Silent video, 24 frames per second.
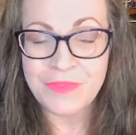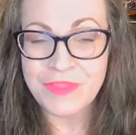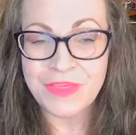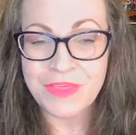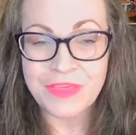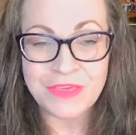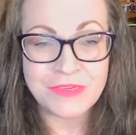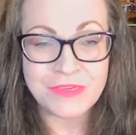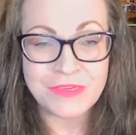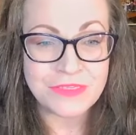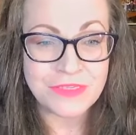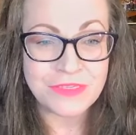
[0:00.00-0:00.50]

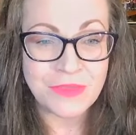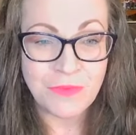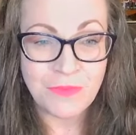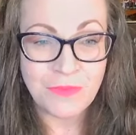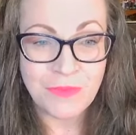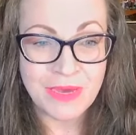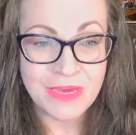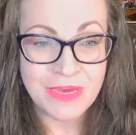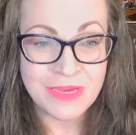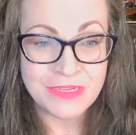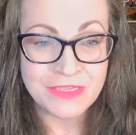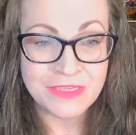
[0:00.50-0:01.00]
Thank you so
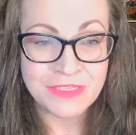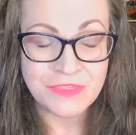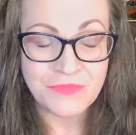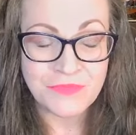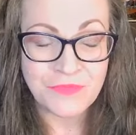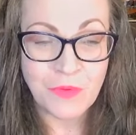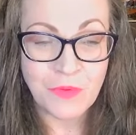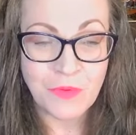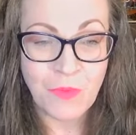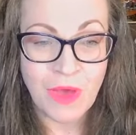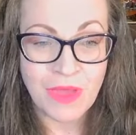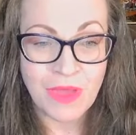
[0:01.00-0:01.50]
much
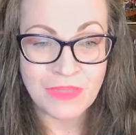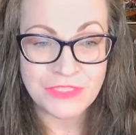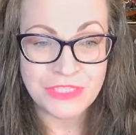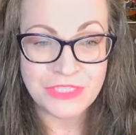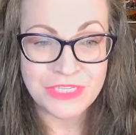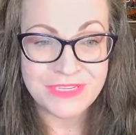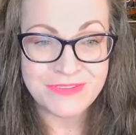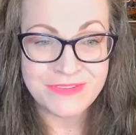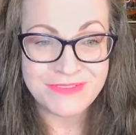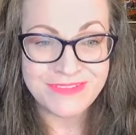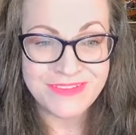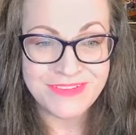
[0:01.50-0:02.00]
for
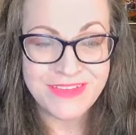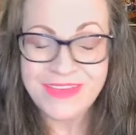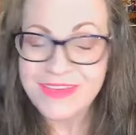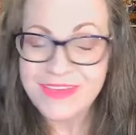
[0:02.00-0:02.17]
watching.